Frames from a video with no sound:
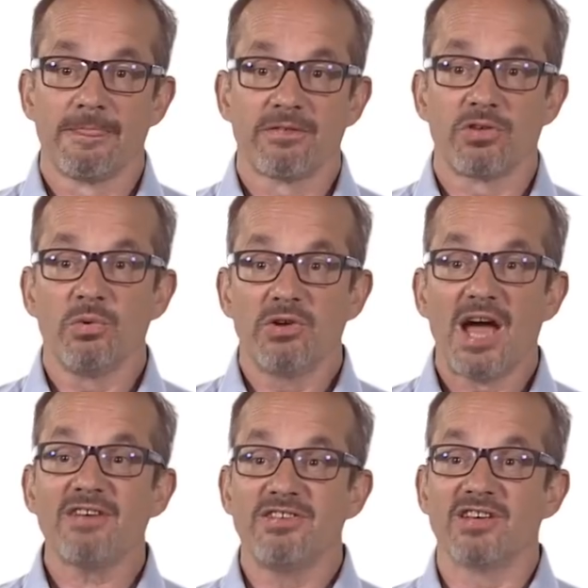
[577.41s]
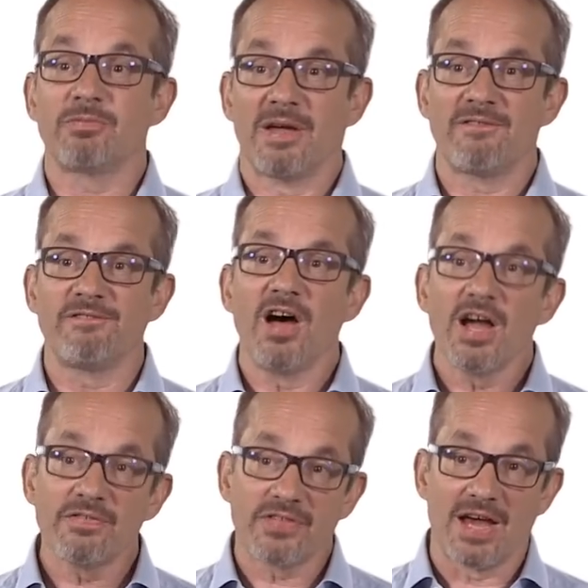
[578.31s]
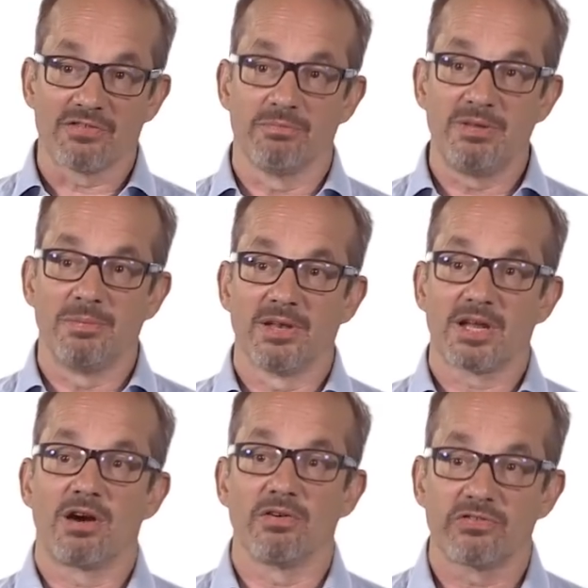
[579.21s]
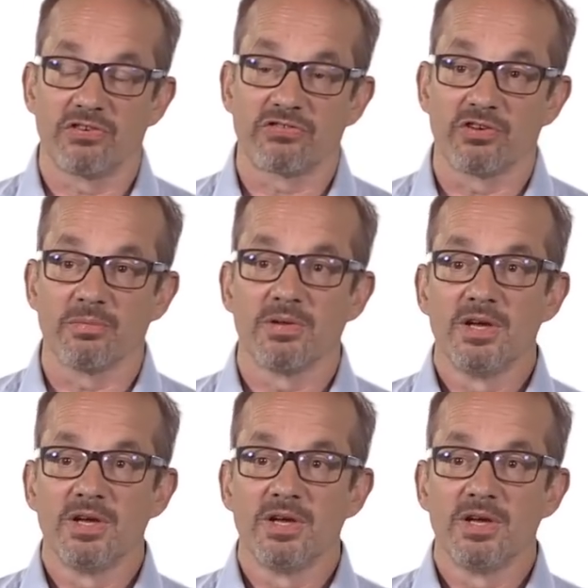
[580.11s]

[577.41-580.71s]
so we'd actually expect five thousand people in the current system